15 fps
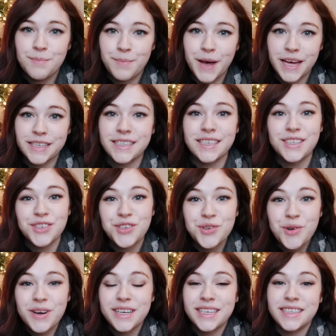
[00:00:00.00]
But in
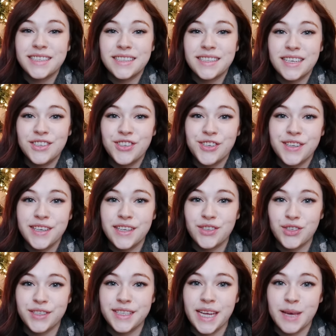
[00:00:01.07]
short, it's essentially
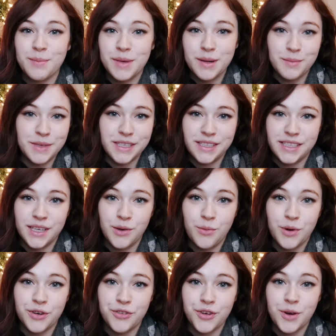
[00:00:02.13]
just a minimalistic
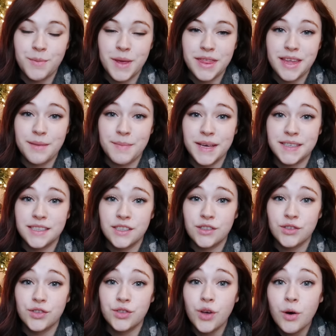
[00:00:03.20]
wardrobe that makes
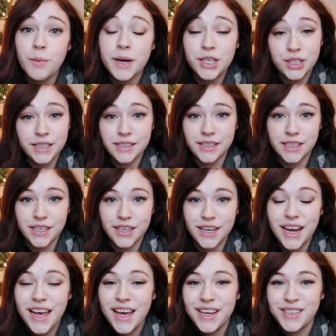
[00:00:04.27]
it so much easier
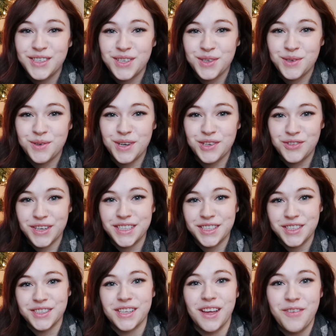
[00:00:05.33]
to dress
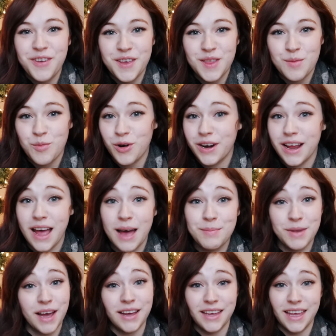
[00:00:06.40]
yourself in the morning. I'm
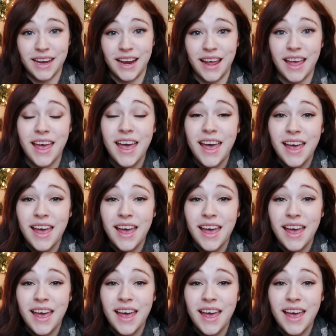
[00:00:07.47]
not kidding.